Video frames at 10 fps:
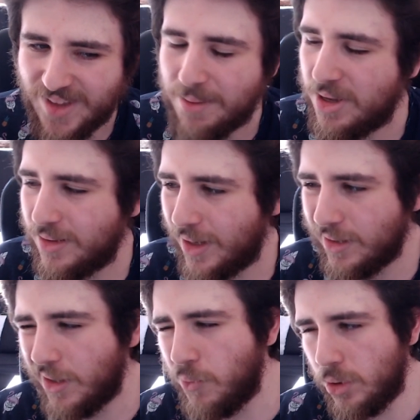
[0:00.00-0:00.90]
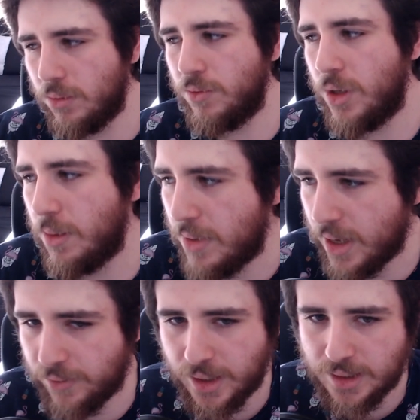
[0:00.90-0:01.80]
I mean, it wouldn't really be
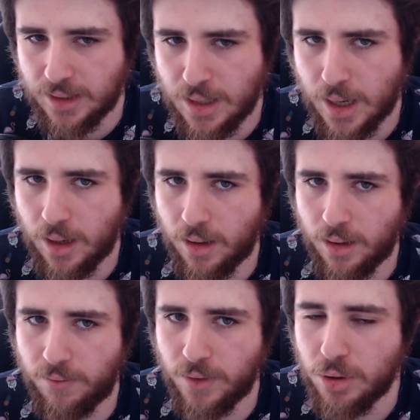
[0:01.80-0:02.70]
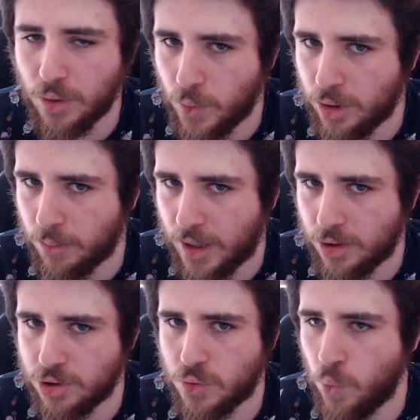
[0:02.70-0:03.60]
a great idea. Floating window
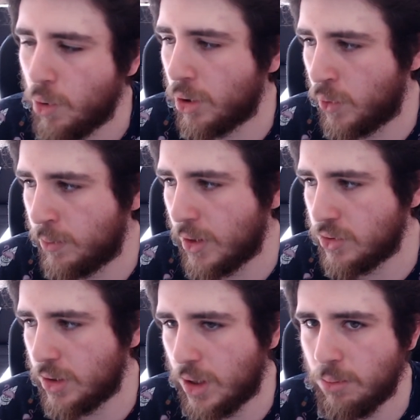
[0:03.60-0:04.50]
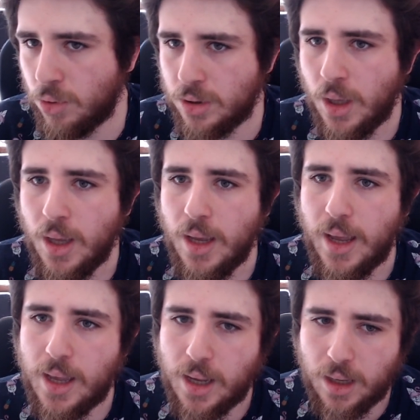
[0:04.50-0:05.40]
managers work with mouse and keyboard,
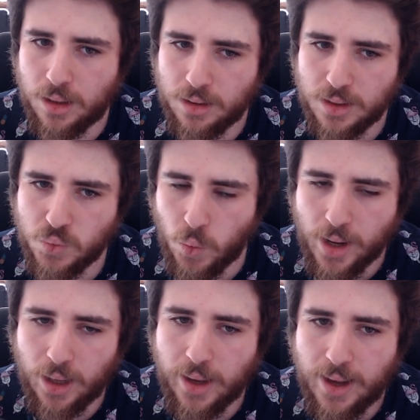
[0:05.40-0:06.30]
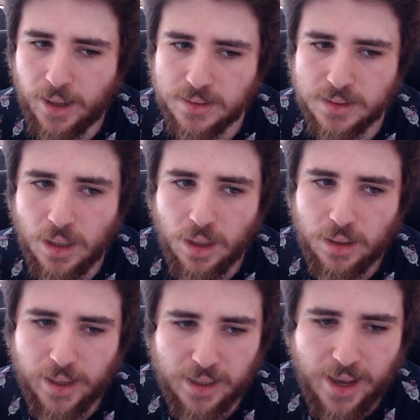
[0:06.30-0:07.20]
and as well as
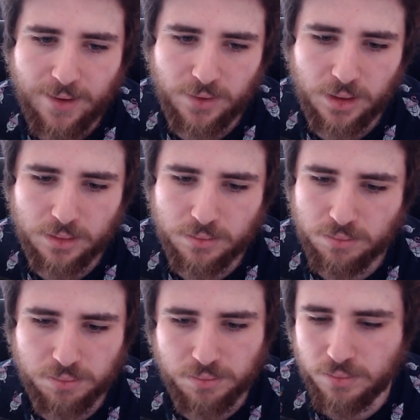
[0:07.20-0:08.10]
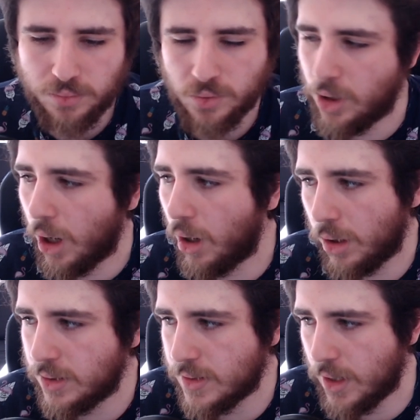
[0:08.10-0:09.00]
like having
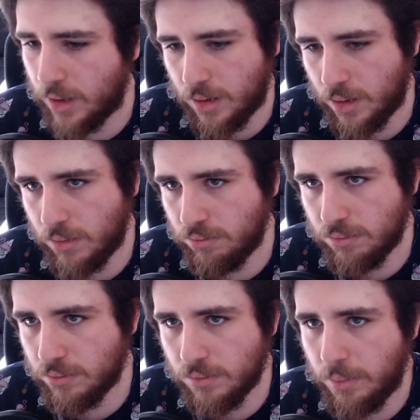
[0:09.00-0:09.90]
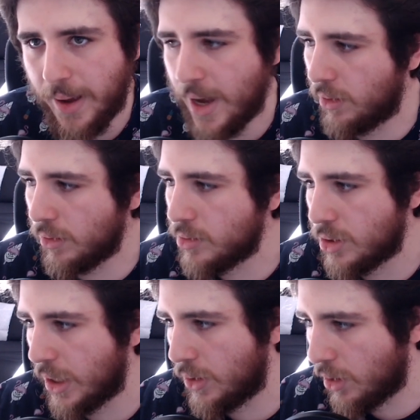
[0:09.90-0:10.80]
docks and
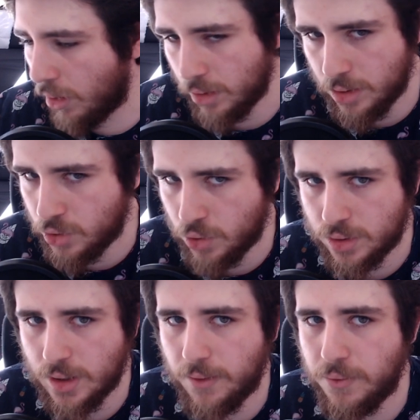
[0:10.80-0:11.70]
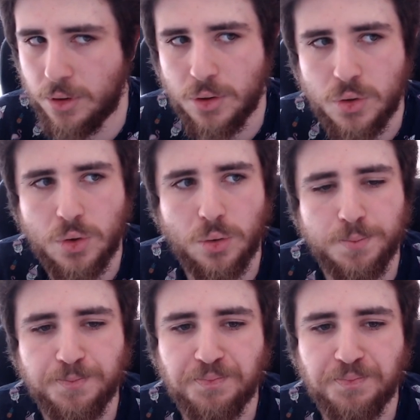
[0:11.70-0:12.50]
panels and all the usual stuff we used to